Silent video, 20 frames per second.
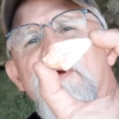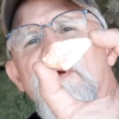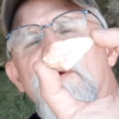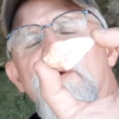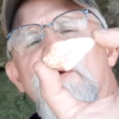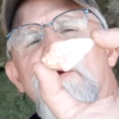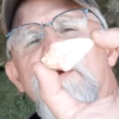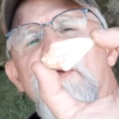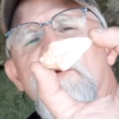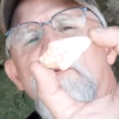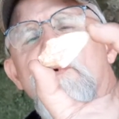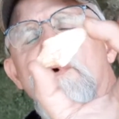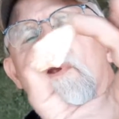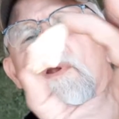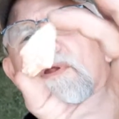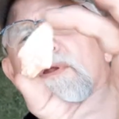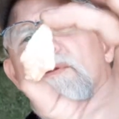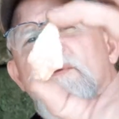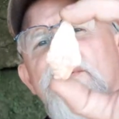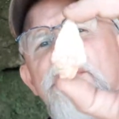early
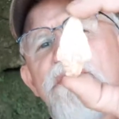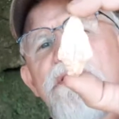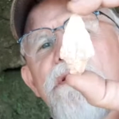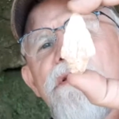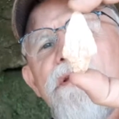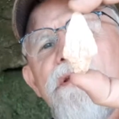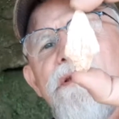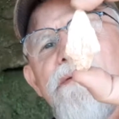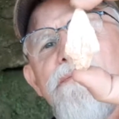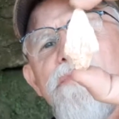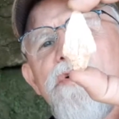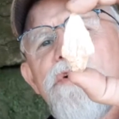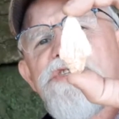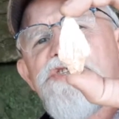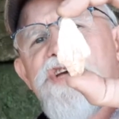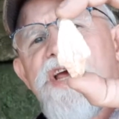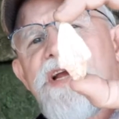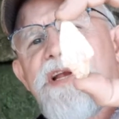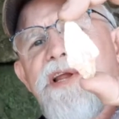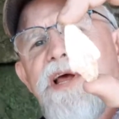woodland
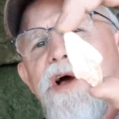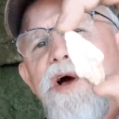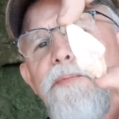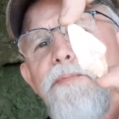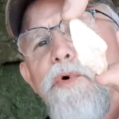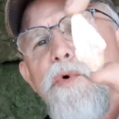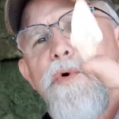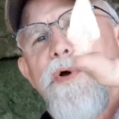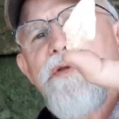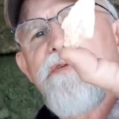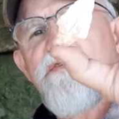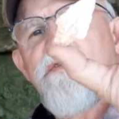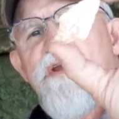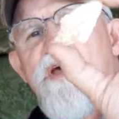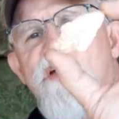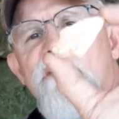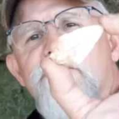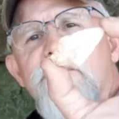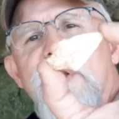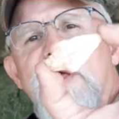projectile points,
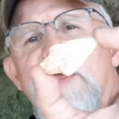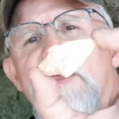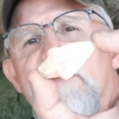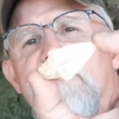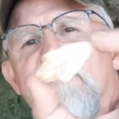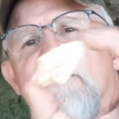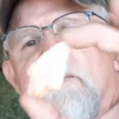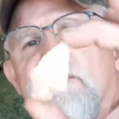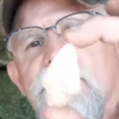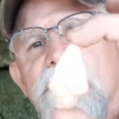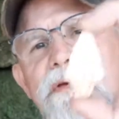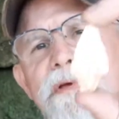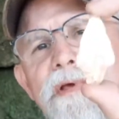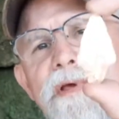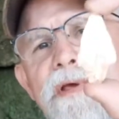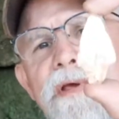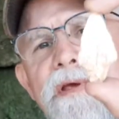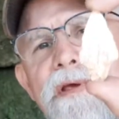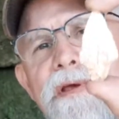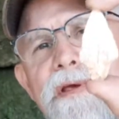knife blades,
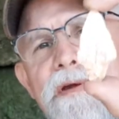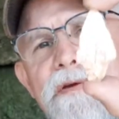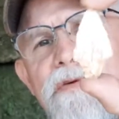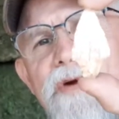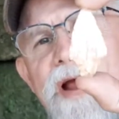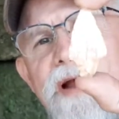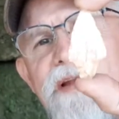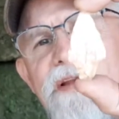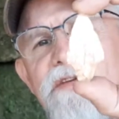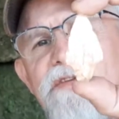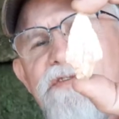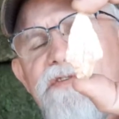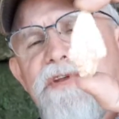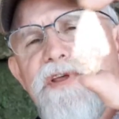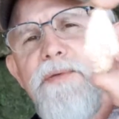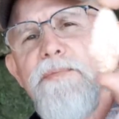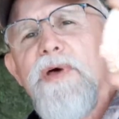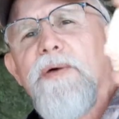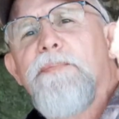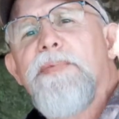contracting
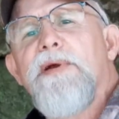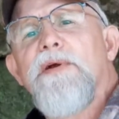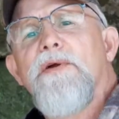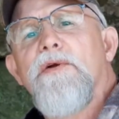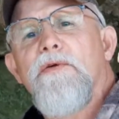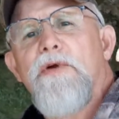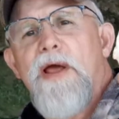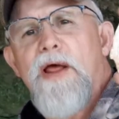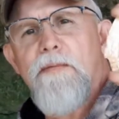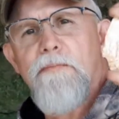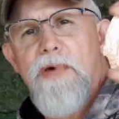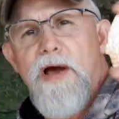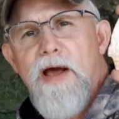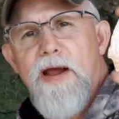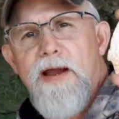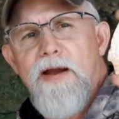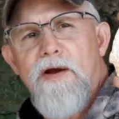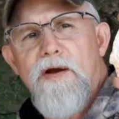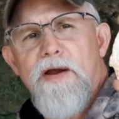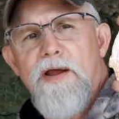stem up here and around
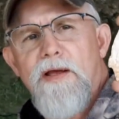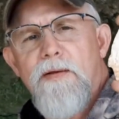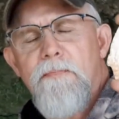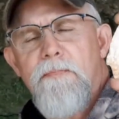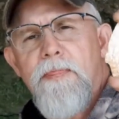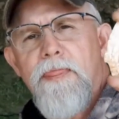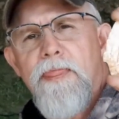my area.